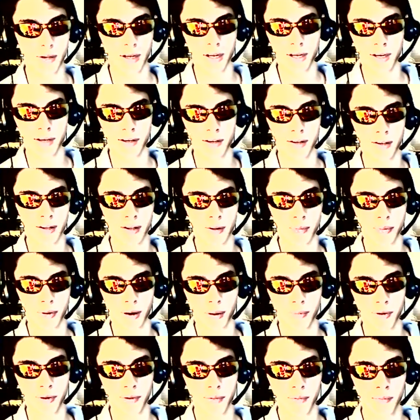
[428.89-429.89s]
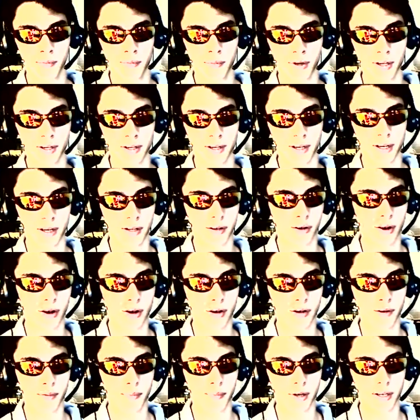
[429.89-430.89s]
And that probably wouldn't take
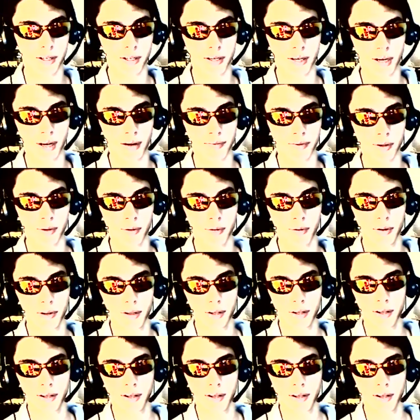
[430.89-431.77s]
long, but he'd have to